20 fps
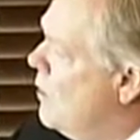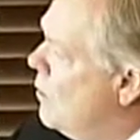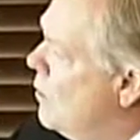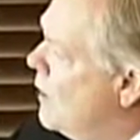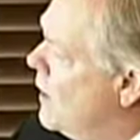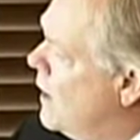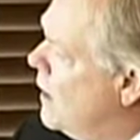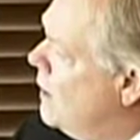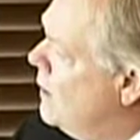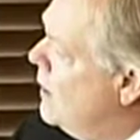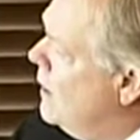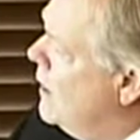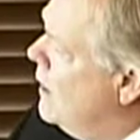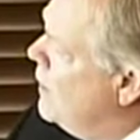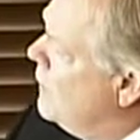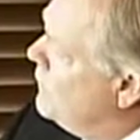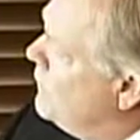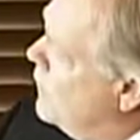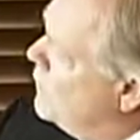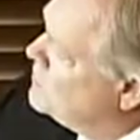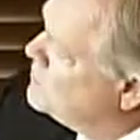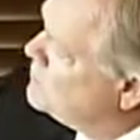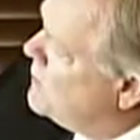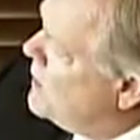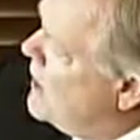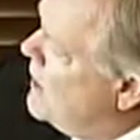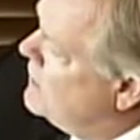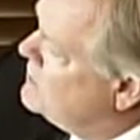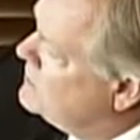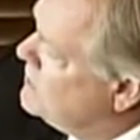Well, those
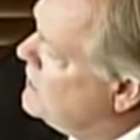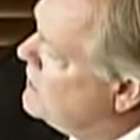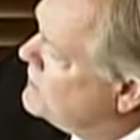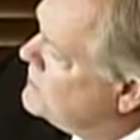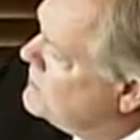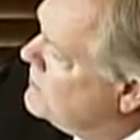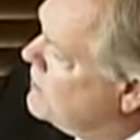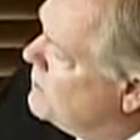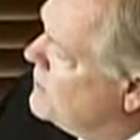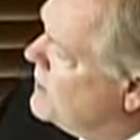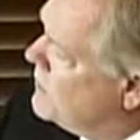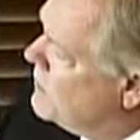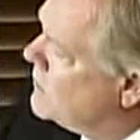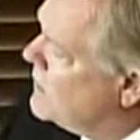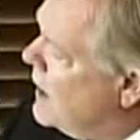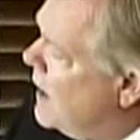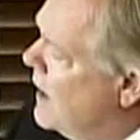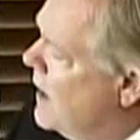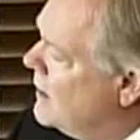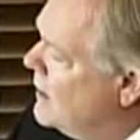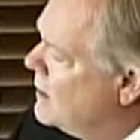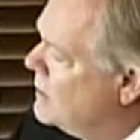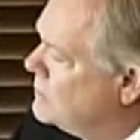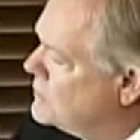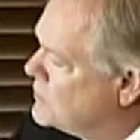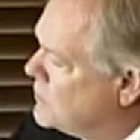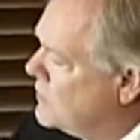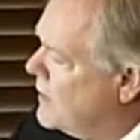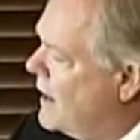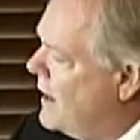projects in the middle
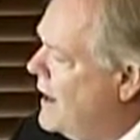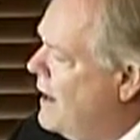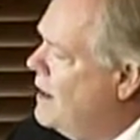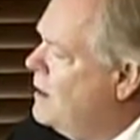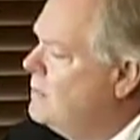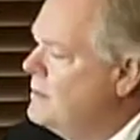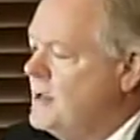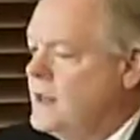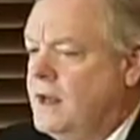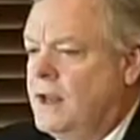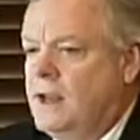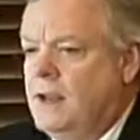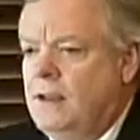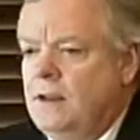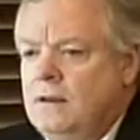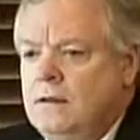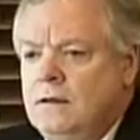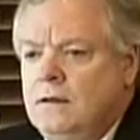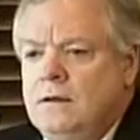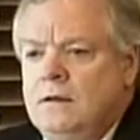columns are how many